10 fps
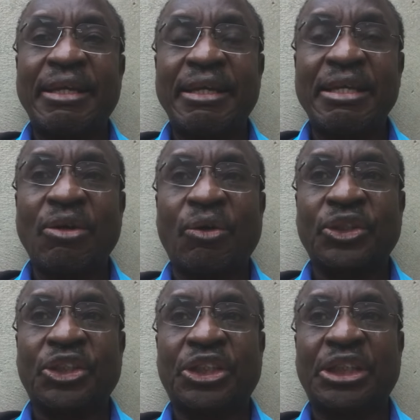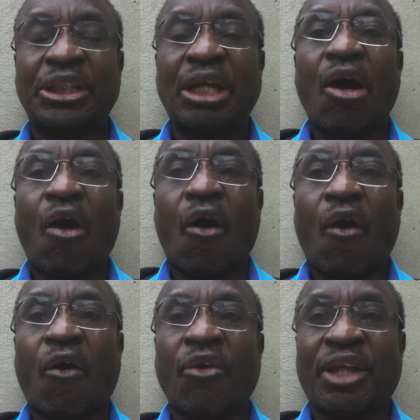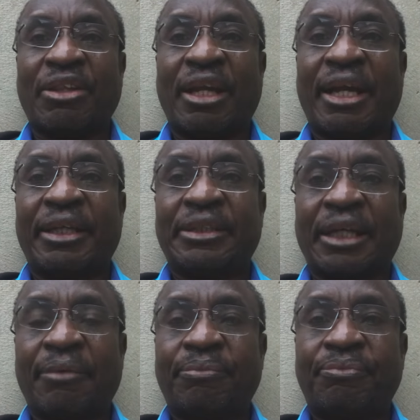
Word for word: he or she author the letter?